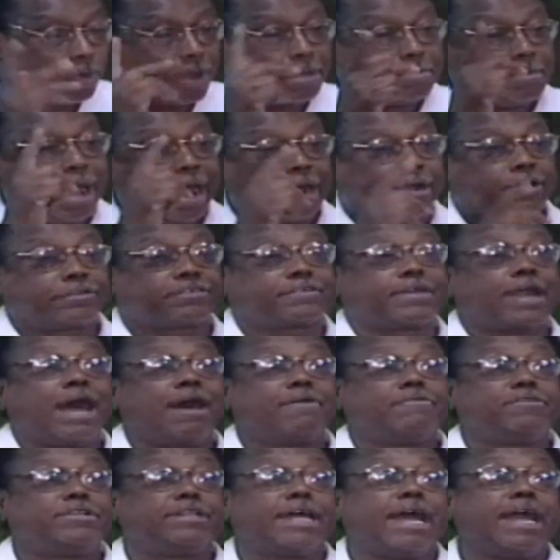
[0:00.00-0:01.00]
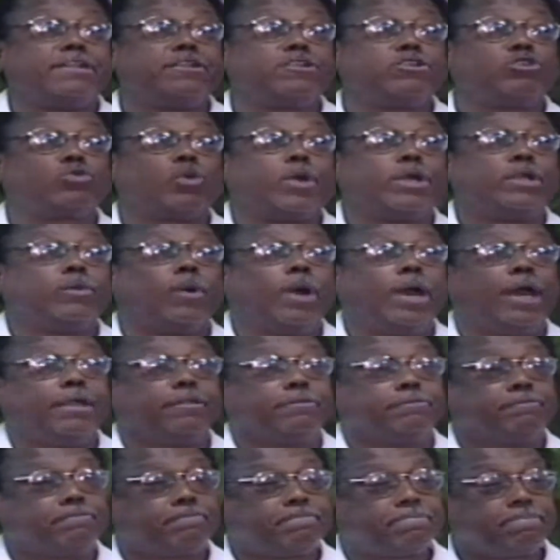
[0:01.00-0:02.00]
When Marcus Garvey,
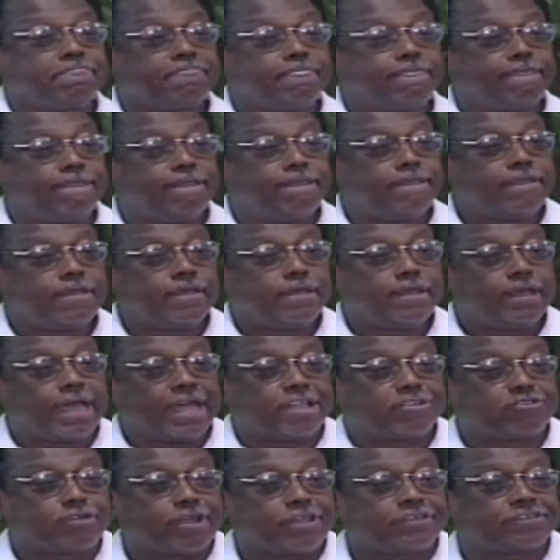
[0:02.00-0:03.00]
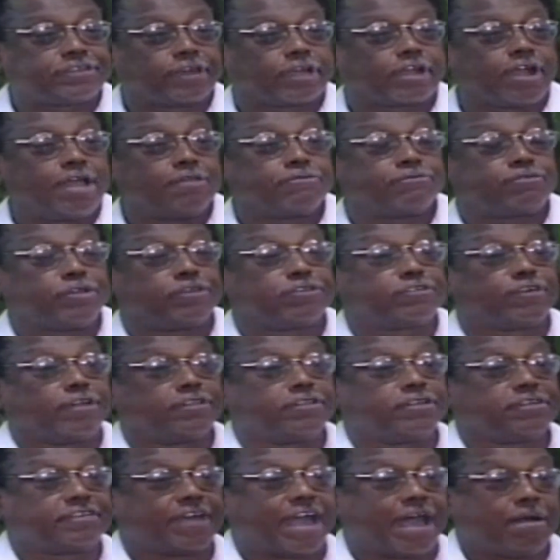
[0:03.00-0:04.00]
1921, addressed the conference
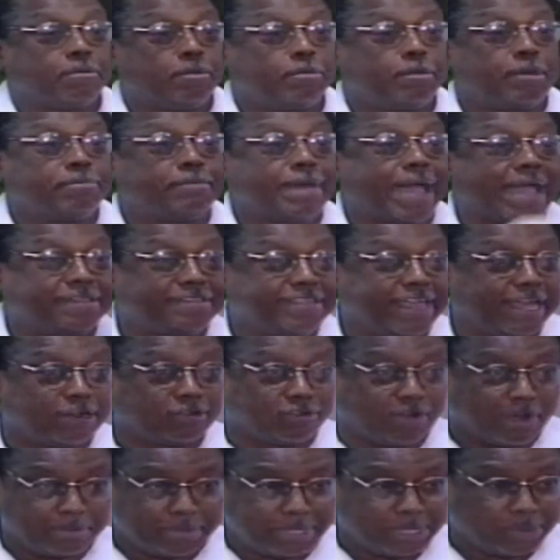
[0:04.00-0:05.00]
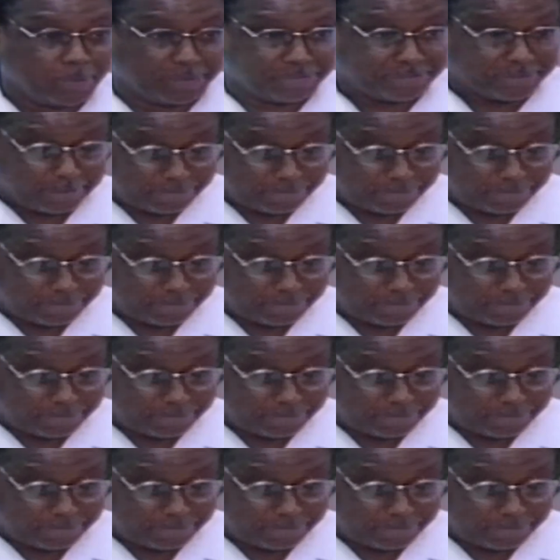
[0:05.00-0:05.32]
on disarmament by telegram, he was